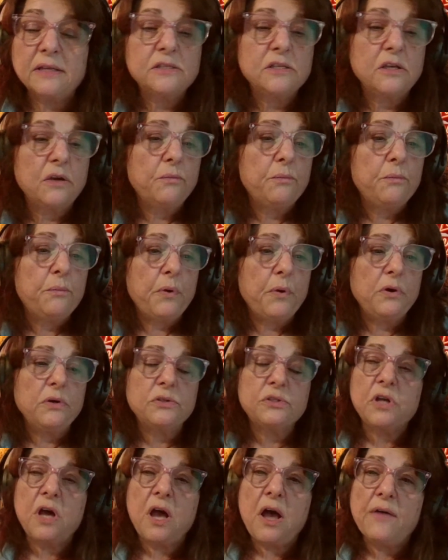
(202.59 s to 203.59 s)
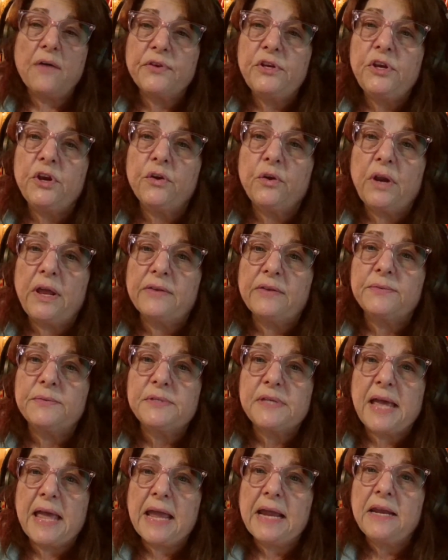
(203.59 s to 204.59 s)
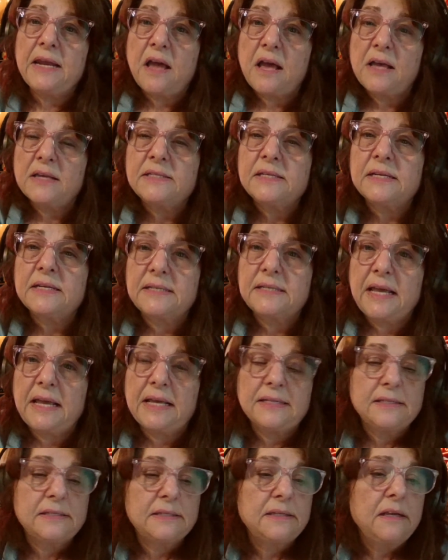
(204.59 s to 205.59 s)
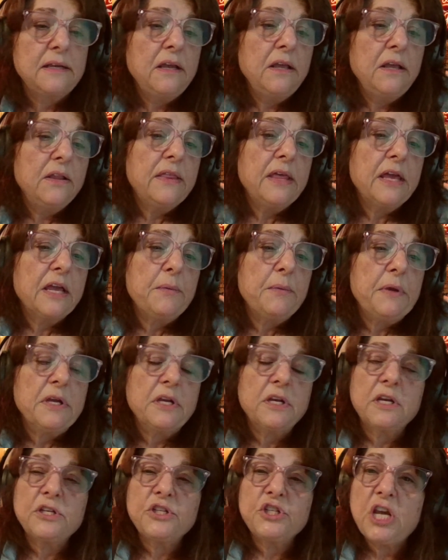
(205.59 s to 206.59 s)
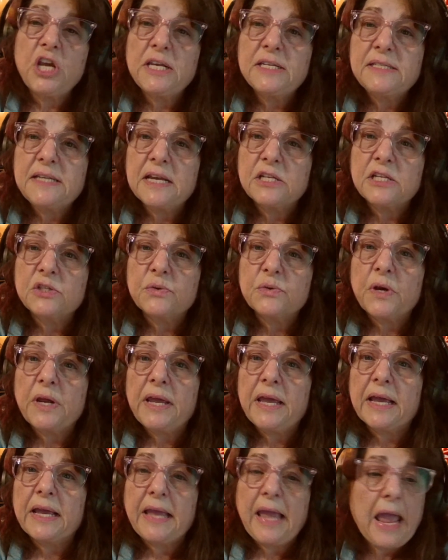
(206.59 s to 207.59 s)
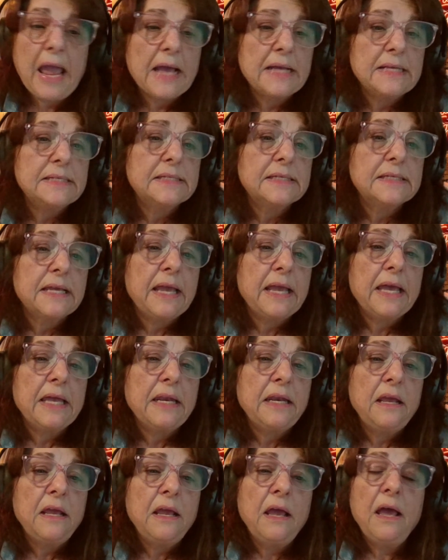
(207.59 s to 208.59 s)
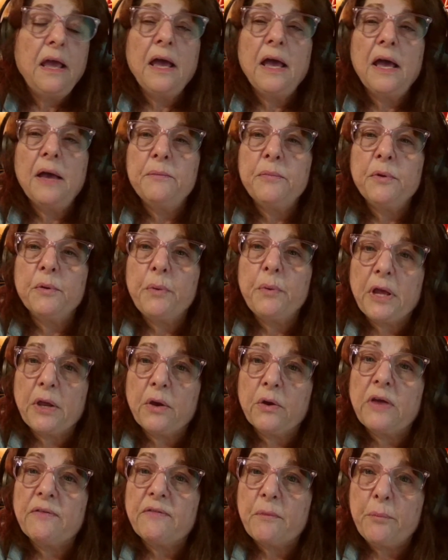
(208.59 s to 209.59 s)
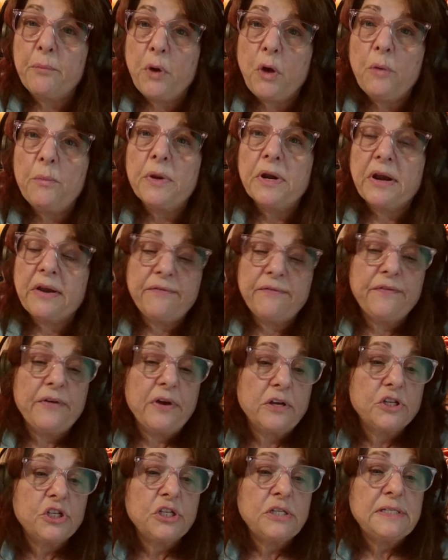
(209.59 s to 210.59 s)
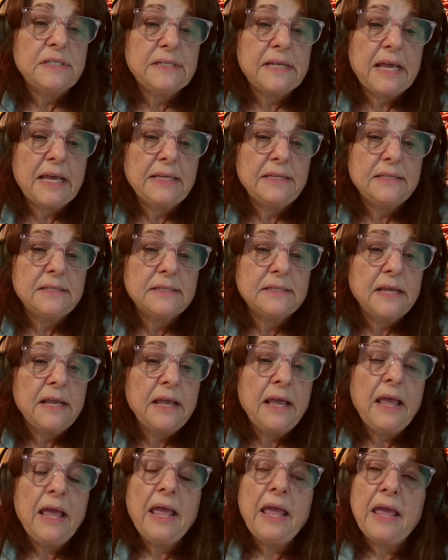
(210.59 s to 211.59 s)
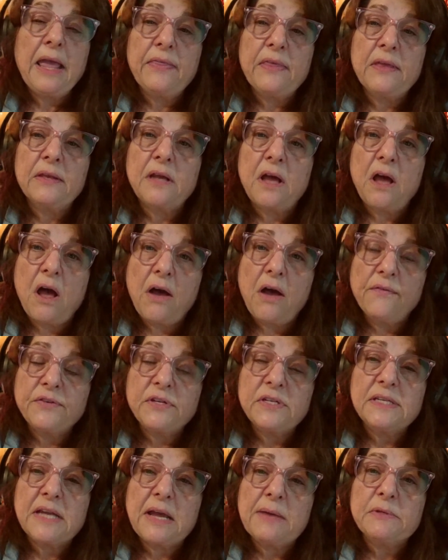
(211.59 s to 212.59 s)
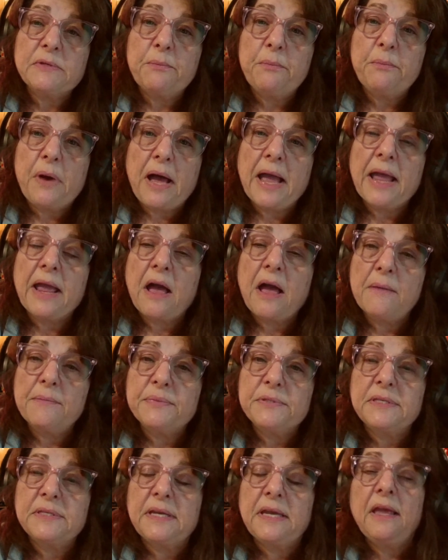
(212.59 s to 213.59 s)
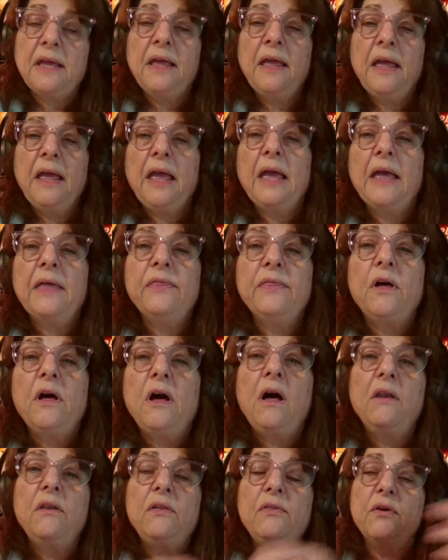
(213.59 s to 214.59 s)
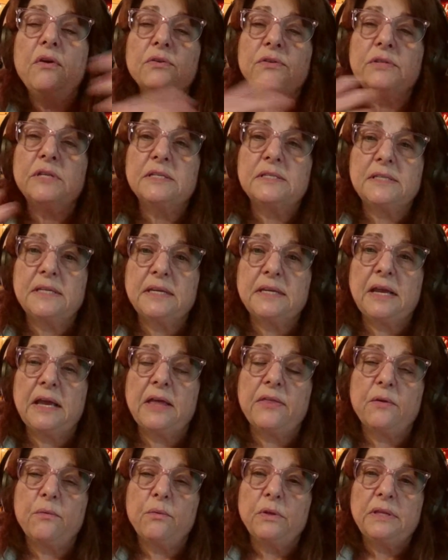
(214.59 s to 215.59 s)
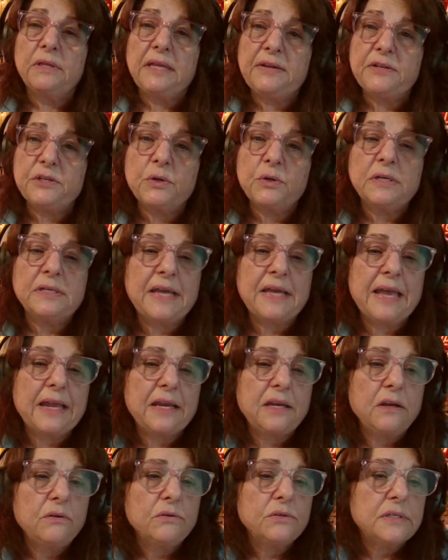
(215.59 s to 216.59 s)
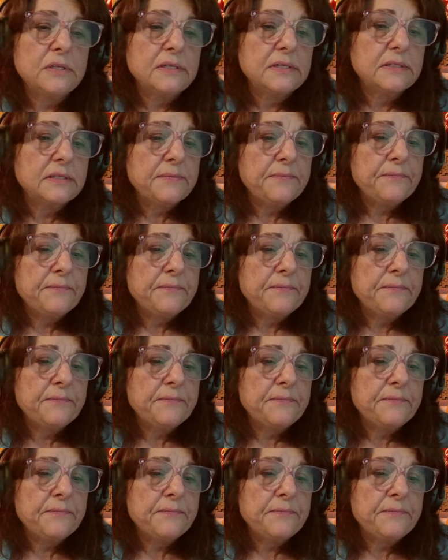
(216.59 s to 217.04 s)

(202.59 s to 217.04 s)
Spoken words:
So most often you're going to have some diagnostic tests. That could be a chest x-ray, a CAT scan. You're probably going to have a pulmonary function test, and then oftentimes a biopsy. And all of those things together would lead to a diagnosis.